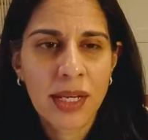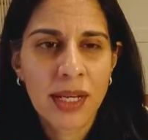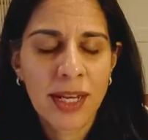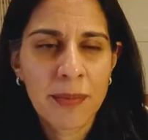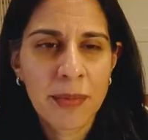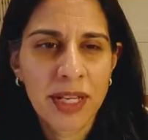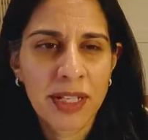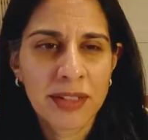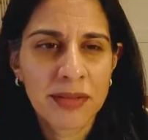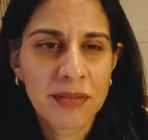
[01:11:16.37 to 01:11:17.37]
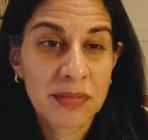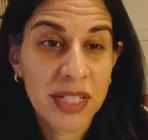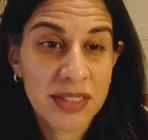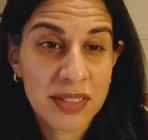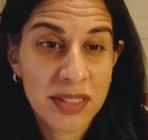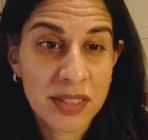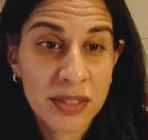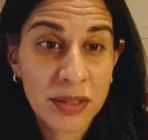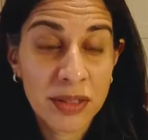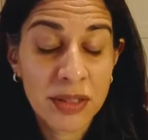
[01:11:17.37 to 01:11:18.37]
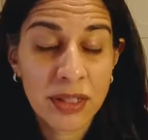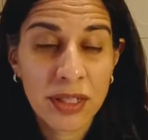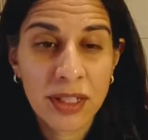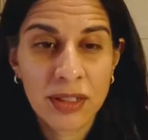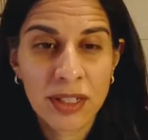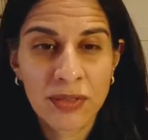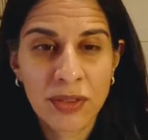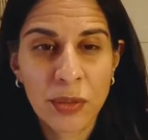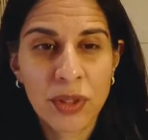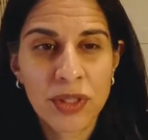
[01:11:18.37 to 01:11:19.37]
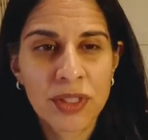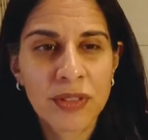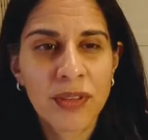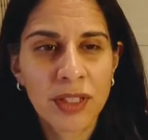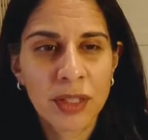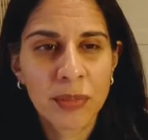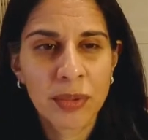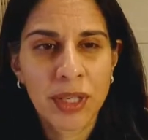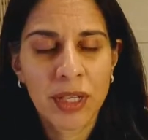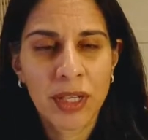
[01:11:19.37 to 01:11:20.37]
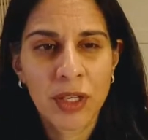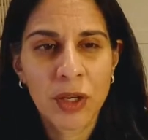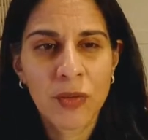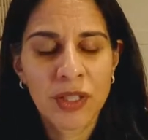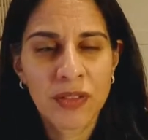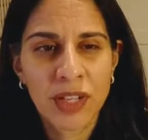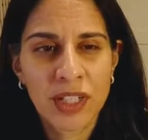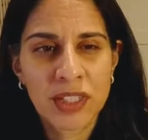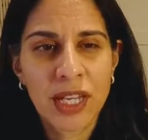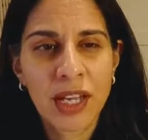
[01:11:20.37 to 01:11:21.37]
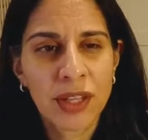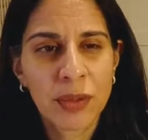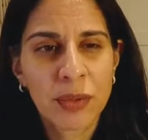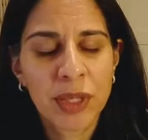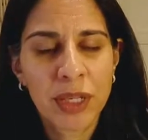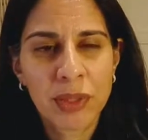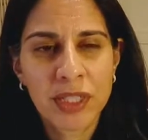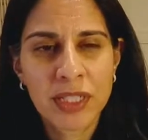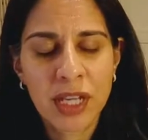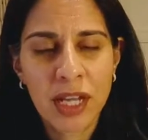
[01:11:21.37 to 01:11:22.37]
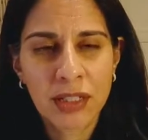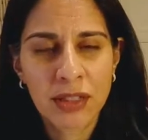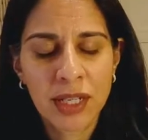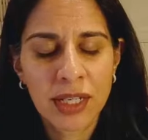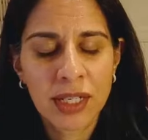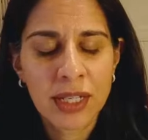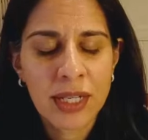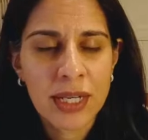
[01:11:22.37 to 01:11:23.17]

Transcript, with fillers: Um, and makes us concerned uh, if they were to develop uh, a COVID infection, how they would be able to tolerate it.